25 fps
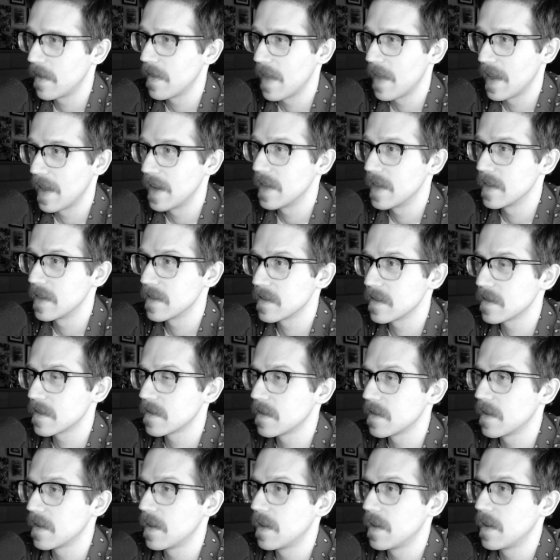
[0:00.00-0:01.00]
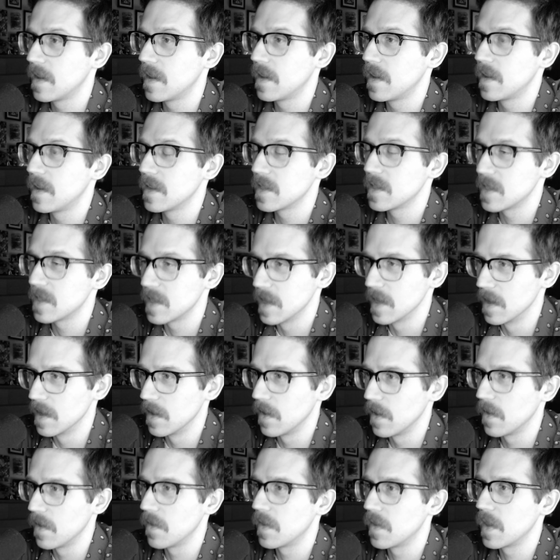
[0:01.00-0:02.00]
that is
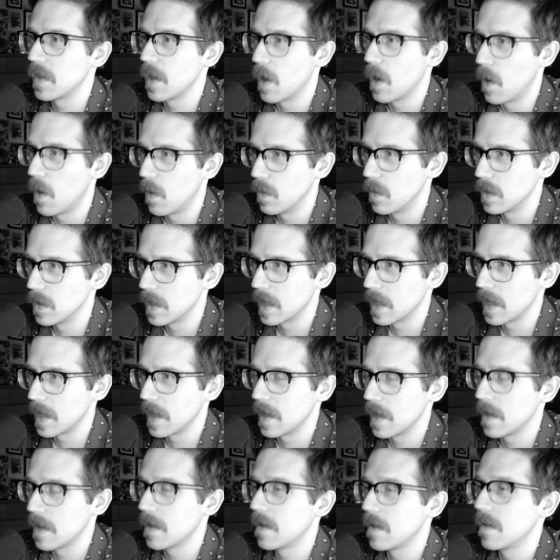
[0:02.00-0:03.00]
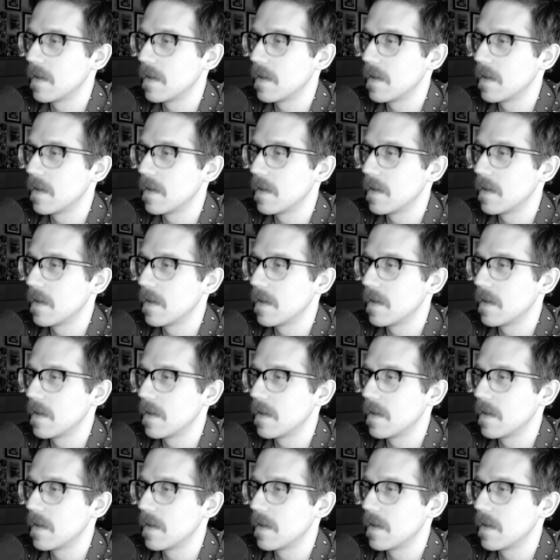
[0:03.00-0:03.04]
still the only.